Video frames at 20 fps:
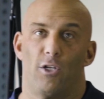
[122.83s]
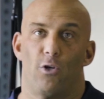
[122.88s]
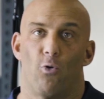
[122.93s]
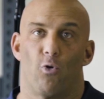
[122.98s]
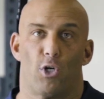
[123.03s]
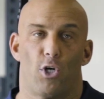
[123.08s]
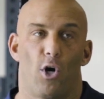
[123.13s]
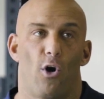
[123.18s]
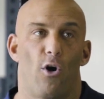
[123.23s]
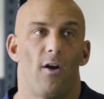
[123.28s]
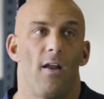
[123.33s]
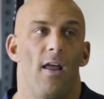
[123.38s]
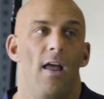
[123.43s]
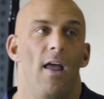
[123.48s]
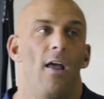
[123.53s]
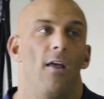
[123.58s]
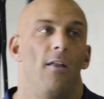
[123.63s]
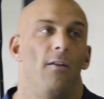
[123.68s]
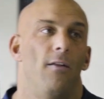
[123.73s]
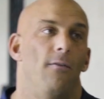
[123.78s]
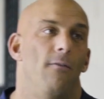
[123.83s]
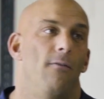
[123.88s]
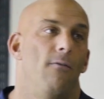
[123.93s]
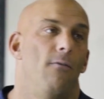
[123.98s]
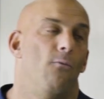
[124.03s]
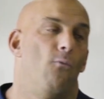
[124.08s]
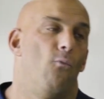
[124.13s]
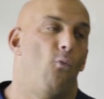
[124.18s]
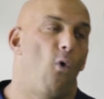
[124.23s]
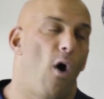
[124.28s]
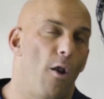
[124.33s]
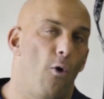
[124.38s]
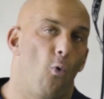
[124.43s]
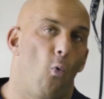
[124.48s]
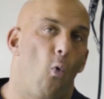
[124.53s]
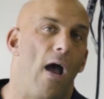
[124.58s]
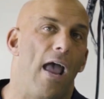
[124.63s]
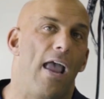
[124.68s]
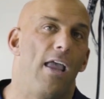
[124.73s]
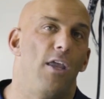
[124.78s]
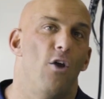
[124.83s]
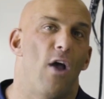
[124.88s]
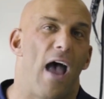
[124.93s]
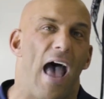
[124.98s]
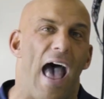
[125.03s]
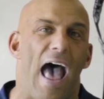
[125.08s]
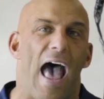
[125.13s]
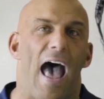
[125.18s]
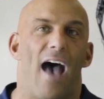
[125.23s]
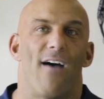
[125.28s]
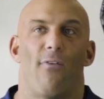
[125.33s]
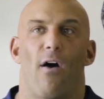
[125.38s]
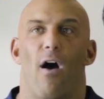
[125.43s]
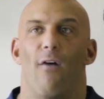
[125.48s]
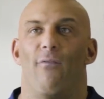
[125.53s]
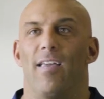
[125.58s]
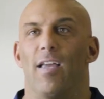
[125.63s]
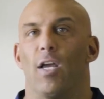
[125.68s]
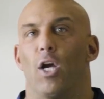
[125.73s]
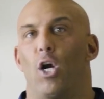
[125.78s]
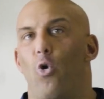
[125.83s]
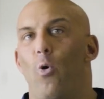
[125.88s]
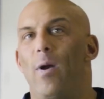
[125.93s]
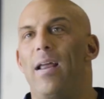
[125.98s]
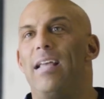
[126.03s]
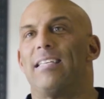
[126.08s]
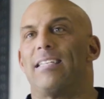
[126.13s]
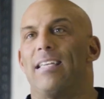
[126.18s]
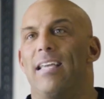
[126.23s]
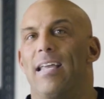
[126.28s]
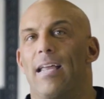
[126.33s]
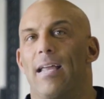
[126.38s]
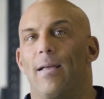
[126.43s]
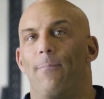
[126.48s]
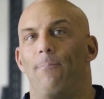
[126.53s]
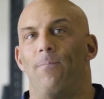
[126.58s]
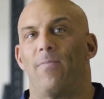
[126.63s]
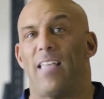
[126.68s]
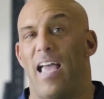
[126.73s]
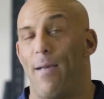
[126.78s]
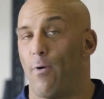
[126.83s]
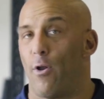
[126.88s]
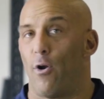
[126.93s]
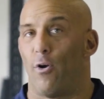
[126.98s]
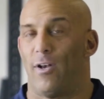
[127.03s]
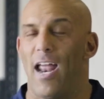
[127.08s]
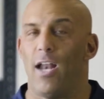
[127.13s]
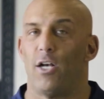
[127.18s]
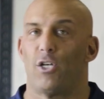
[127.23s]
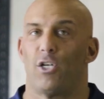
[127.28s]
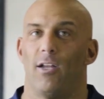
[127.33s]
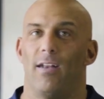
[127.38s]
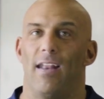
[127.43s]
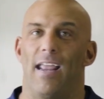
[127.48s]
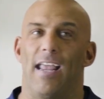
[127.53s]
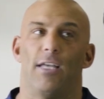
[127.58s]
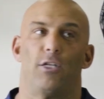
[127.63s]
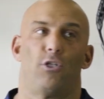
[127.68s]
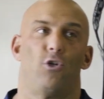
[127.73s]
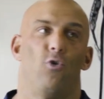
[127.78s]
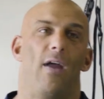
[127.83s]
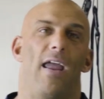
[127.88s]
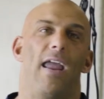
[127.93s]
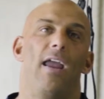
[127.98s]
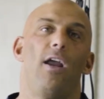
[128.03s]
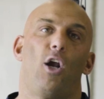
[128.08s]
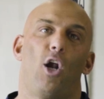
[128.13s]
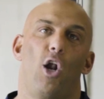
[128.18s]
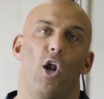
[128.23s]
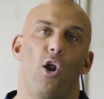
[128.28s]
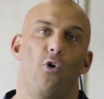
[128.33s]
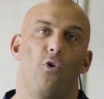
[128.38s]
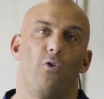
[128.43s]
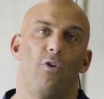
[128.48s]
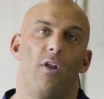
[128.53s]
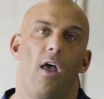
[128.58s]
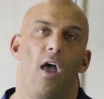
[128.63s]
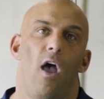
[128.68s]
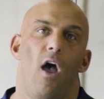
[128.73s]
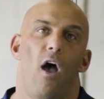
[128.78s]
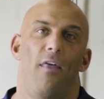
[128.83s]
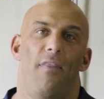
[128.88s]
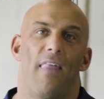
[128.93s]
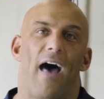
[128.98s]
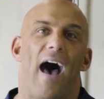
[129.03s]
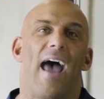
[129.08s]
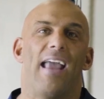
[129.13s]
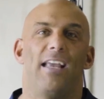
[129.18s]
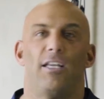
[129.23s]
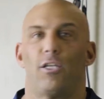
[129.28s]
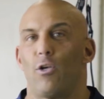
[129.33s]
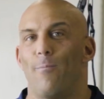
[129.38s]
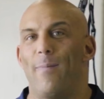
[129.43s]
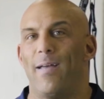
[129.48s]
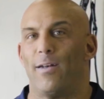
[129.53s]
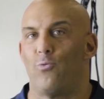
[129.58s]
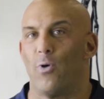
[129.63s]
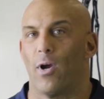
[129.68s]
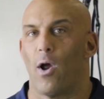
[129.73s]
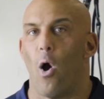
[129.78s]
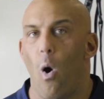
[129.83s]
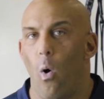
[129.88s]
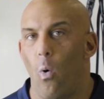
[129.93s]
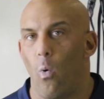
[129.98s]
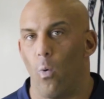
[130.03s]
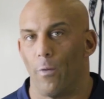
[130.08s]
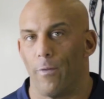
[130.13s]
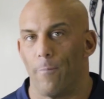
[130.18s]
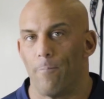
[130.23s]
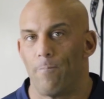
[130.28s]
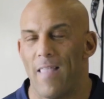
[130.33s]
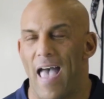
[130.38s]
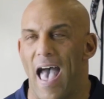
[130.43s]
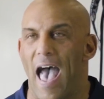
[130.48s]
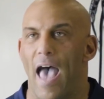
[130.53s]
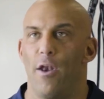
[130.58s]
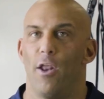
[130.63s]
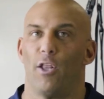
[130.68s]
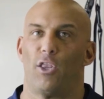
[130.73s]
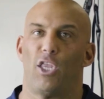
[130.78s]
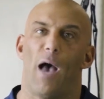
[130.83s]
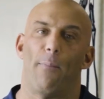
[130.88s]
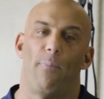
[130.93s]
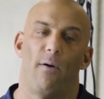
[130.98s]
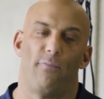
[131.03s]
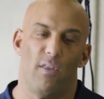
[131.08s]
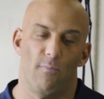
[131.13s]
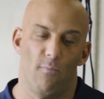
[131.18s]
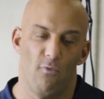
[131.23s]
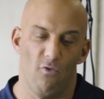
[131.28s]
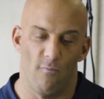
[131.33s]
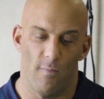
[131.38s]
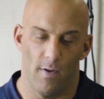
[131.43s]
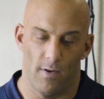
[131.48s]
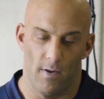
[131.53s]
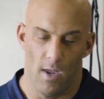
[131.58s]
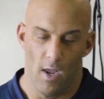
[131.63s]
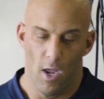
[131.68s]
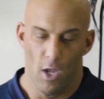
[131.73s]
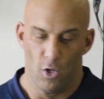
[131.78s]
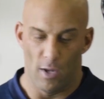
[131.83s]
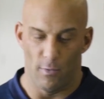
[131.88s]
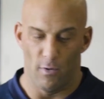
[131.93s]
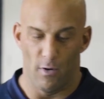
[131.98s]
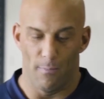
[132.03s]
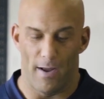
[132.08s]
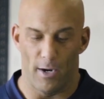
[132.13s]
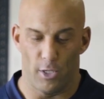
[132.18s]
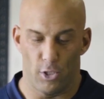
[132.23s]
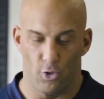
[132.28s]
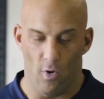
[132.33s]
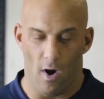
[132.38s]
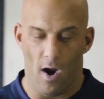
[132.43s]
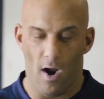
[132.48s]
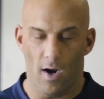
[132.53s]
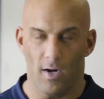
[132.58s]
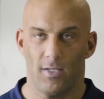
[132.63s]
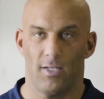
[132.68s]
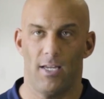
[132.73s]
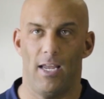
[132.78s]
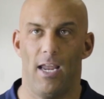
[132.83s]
is so short, one way you have of increasing time under tension is to include an isometric hold at the top of the movement. I'm doing my shrugs